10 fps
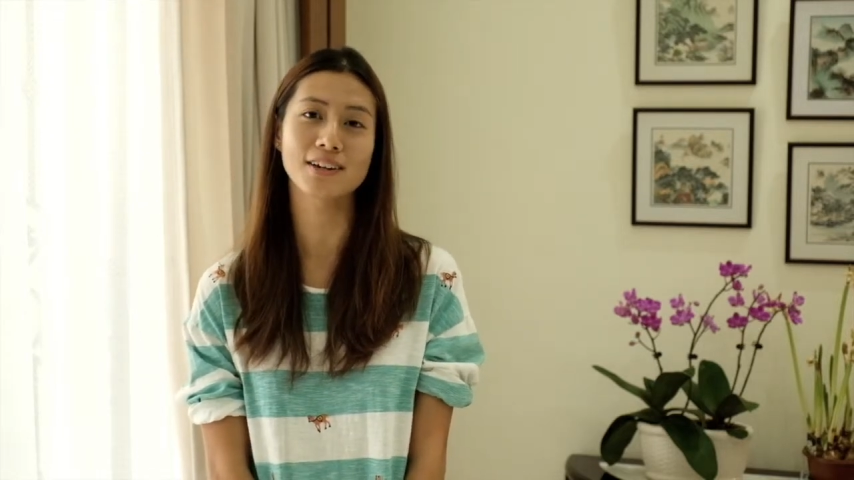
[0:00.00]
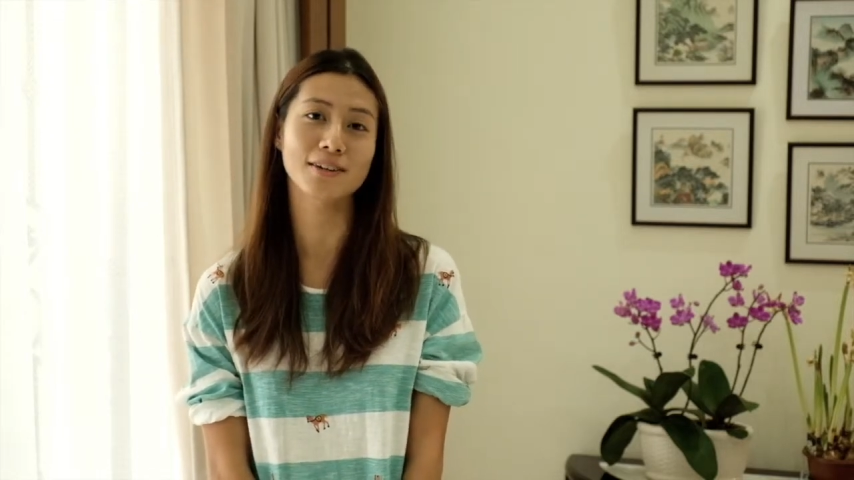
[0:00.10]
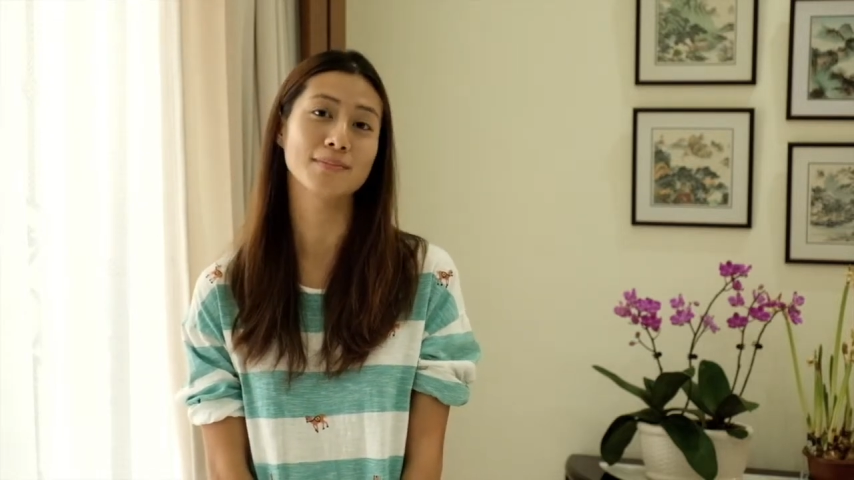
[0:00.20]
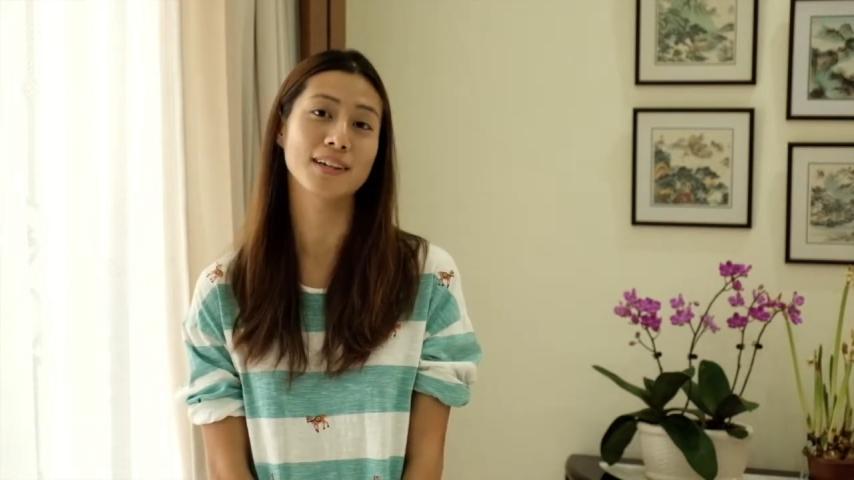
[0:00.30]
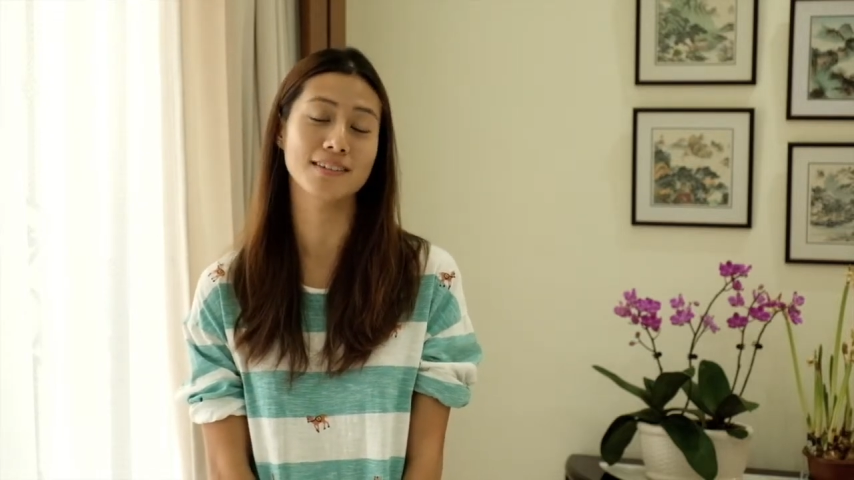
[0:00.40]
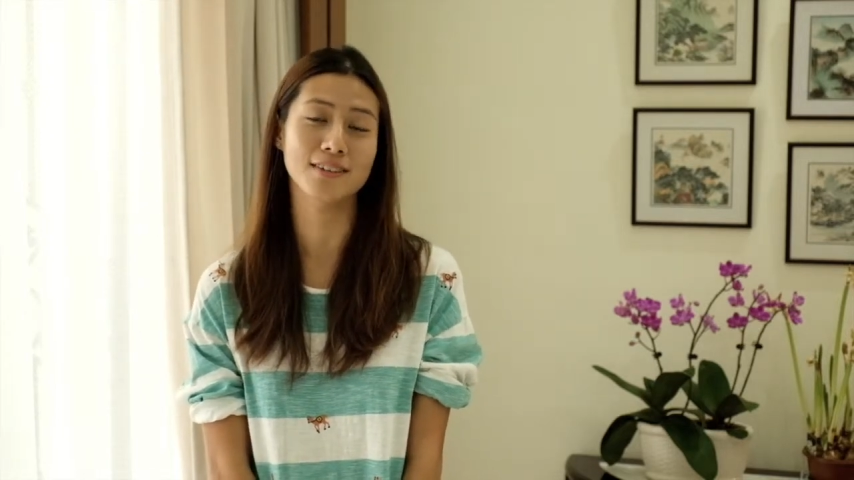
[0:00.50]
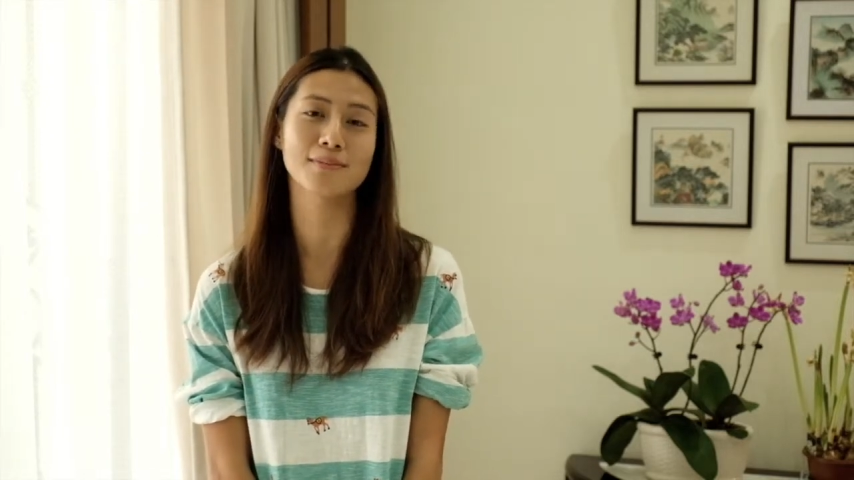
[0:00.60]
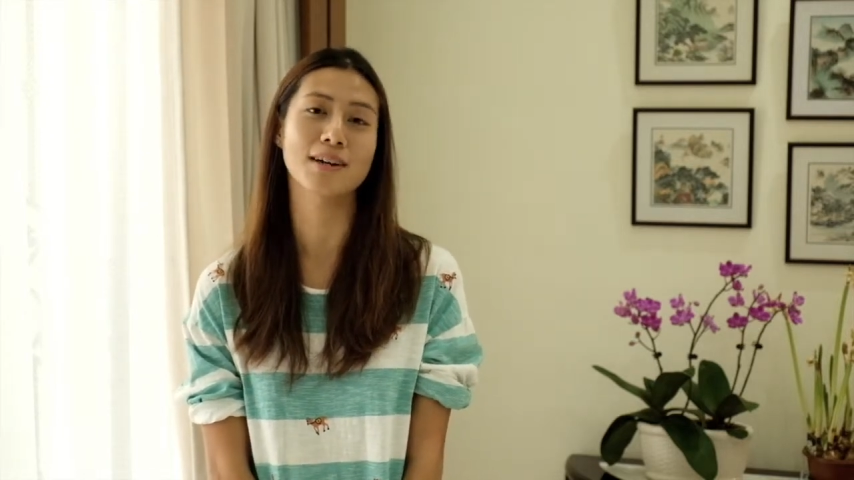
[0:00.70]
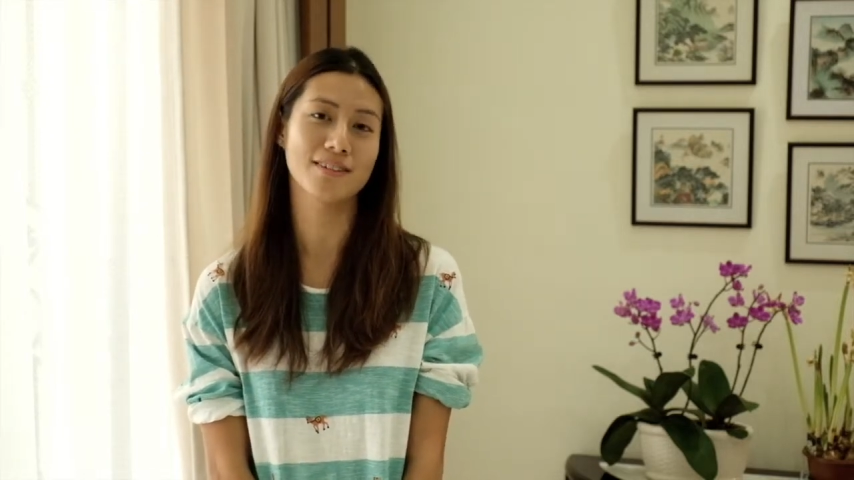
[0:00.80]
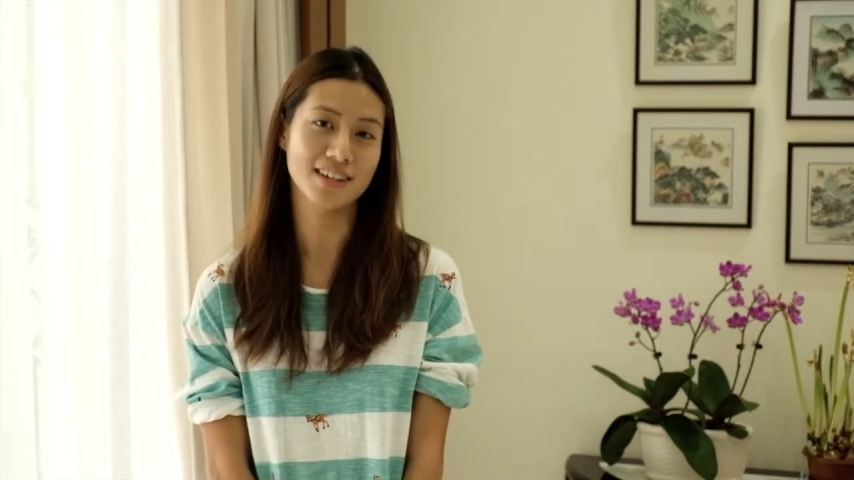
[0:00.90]
God bless
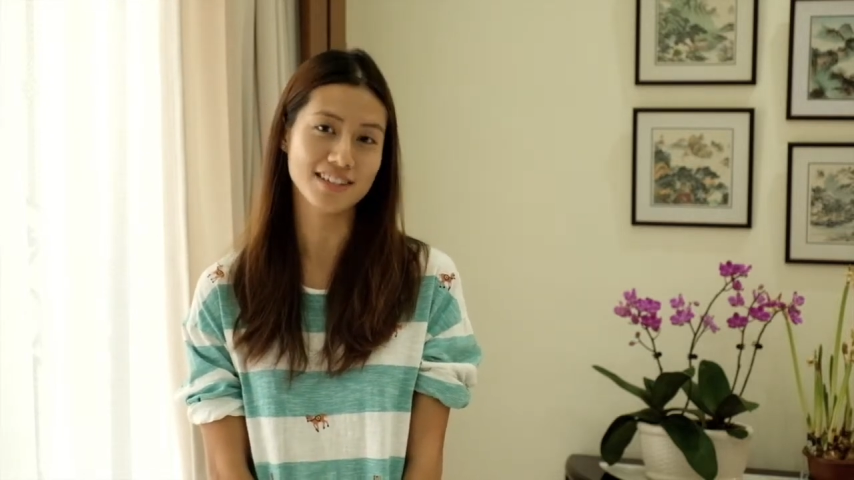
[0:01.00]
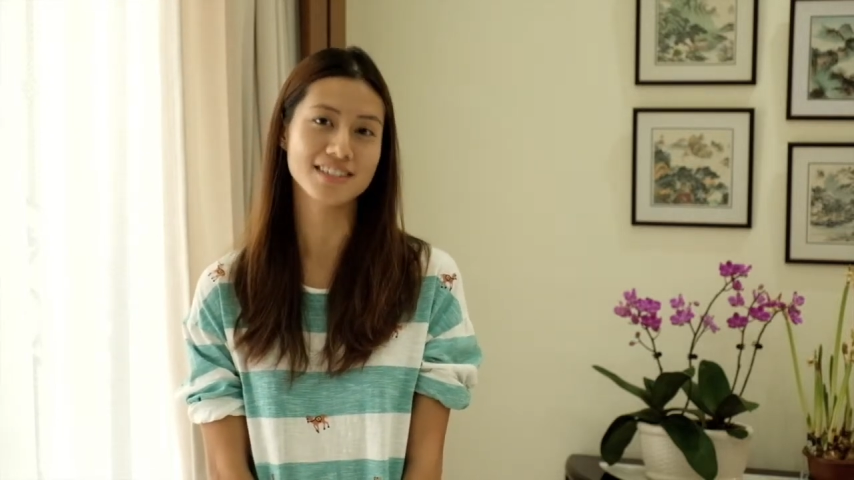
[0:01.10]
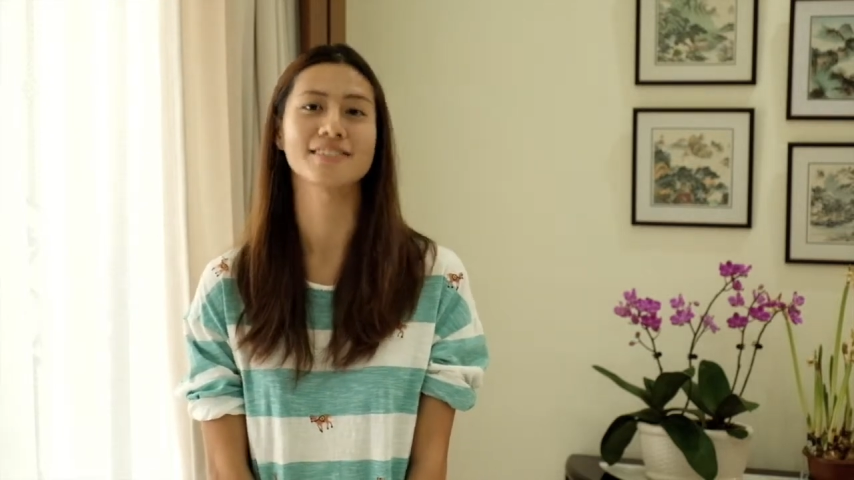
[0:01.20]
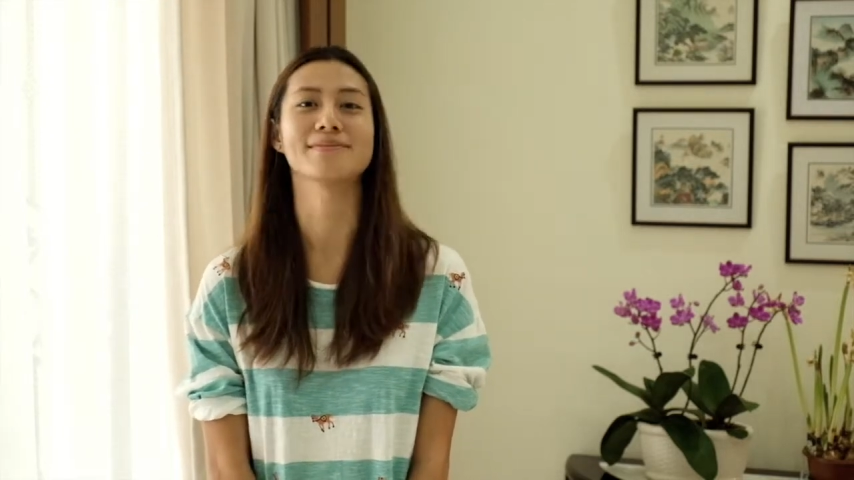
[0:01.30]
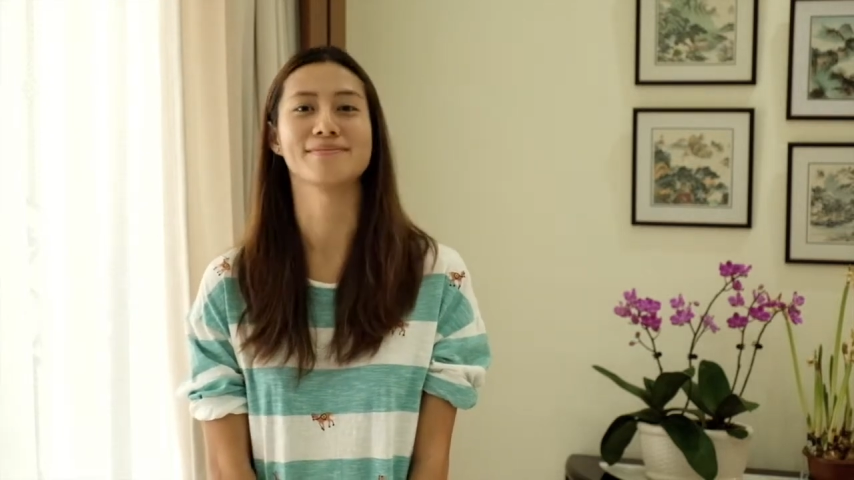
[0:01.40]
your marriage.